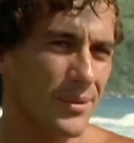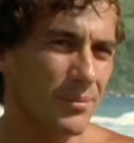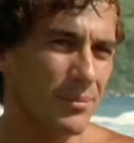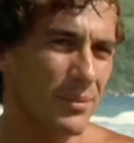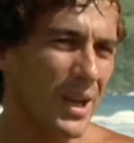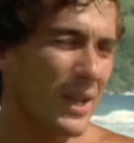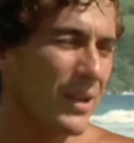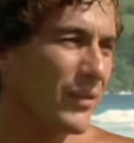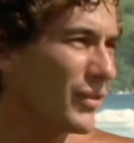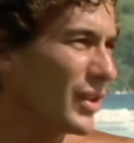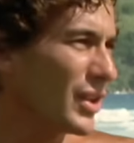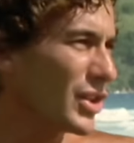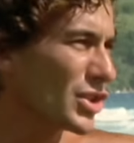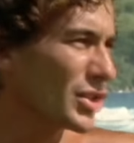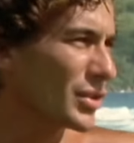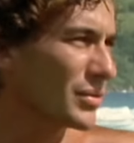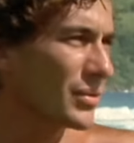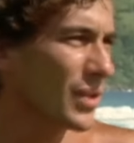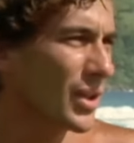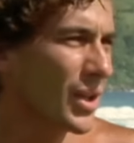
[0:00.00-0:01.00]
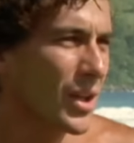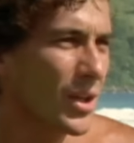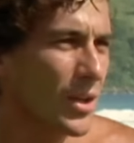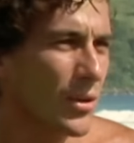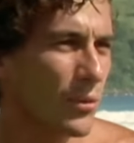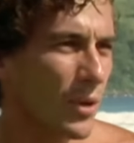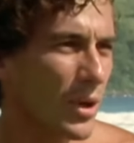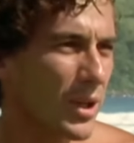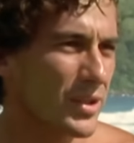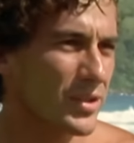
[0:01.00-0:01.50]
my vision
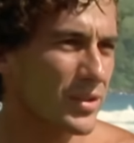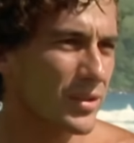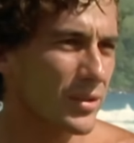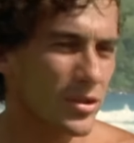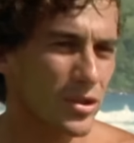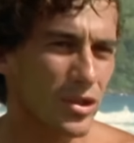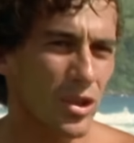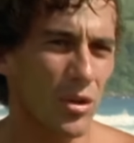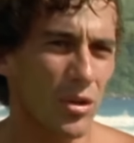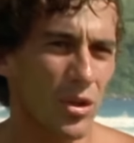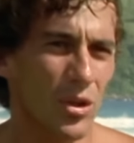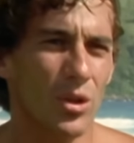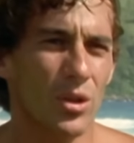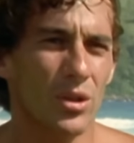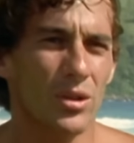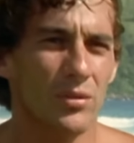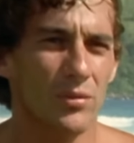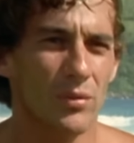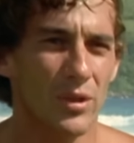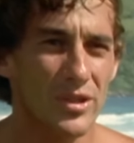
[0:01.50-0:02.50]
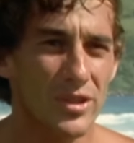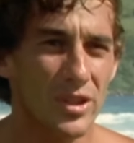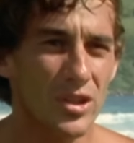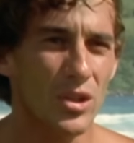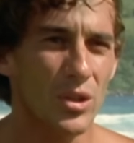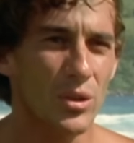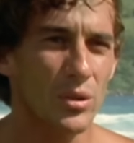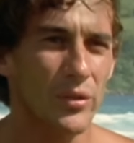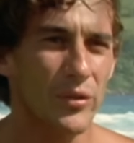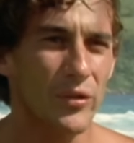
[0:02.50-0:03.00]
was so good, was such
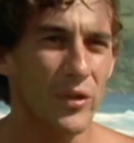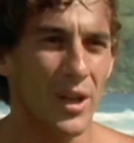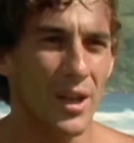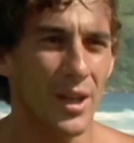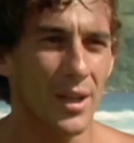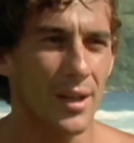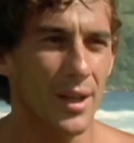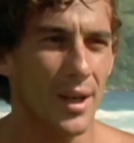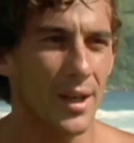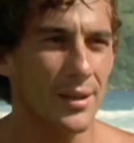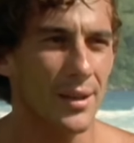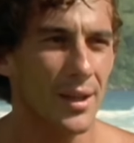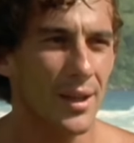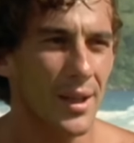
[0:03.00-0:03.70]
a good feeling that